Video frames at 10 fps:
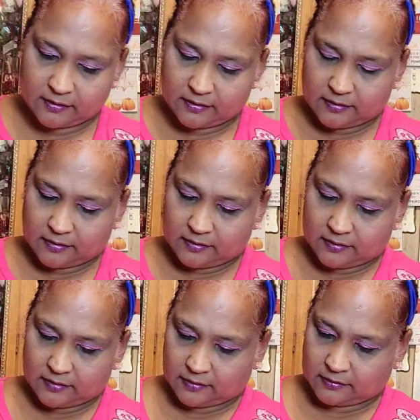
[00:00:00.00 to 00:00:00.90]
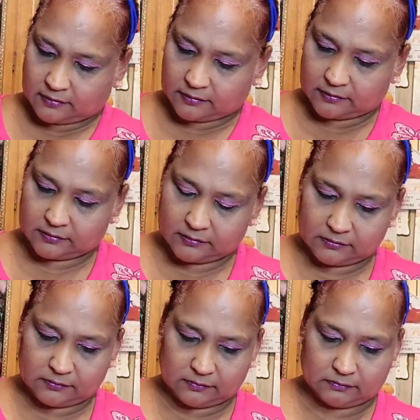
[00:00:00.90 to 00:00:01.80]

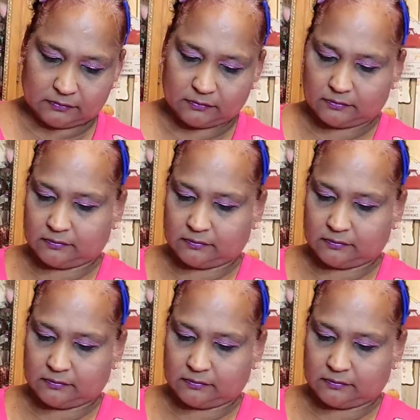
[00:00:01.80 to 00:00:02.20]
(no one is talking)